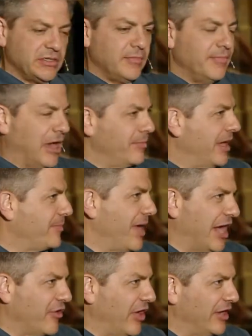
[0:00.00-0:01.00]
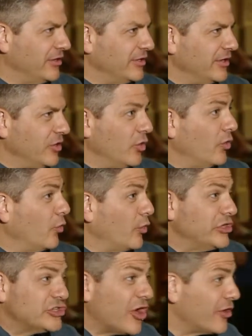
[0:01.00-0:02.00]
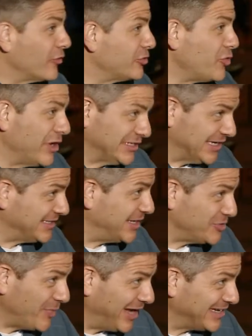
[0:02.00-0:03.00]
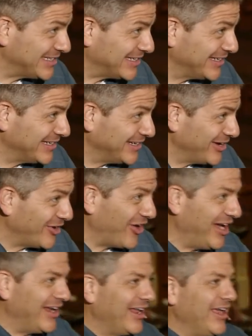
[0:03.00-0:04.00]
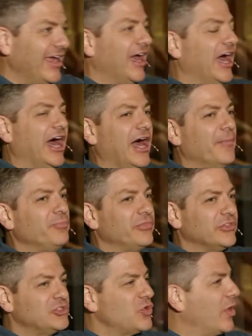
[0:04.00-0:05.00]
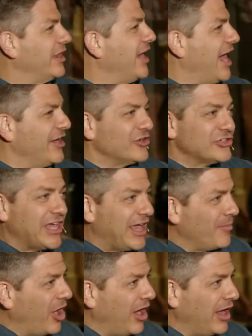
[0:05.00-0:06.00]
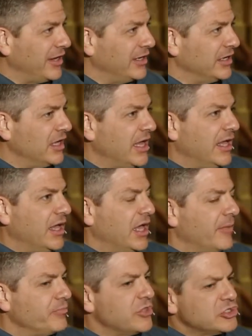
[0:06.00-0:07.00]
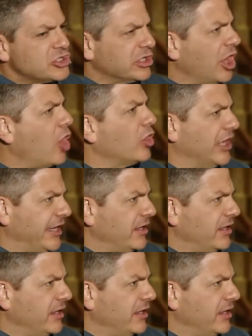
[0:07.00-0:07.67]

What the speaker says: Mountain bike background. We started with 26-inch bikes, right? 29ers came on slowly.